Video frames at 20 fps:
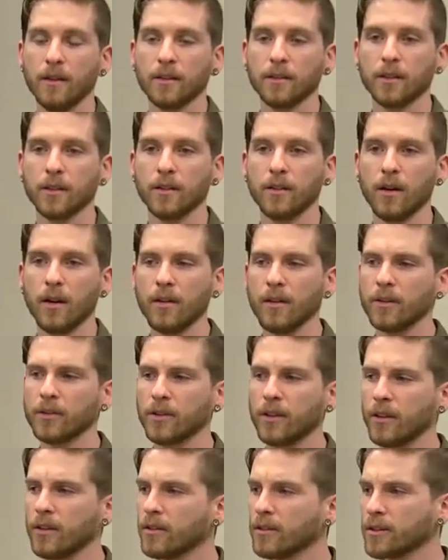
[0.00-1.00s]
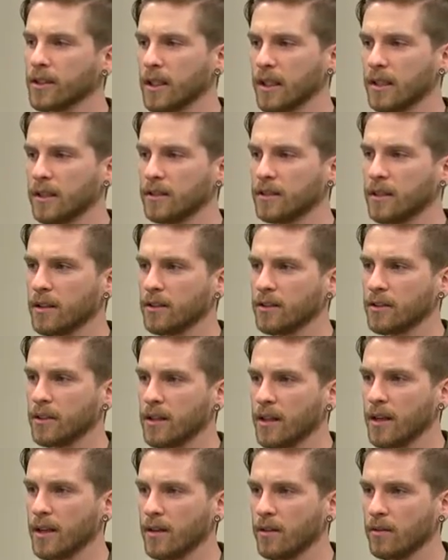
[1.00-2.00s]
So, are those all the recycling centers
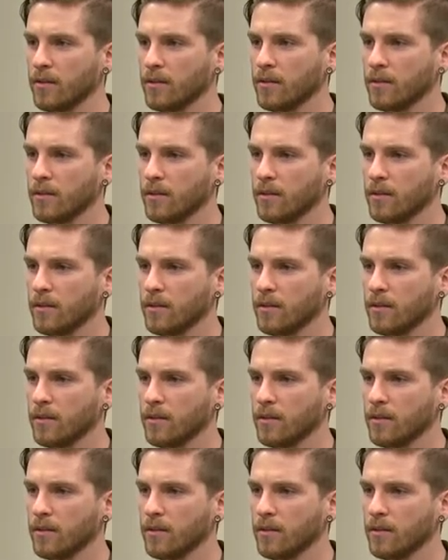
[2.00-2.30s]
in town?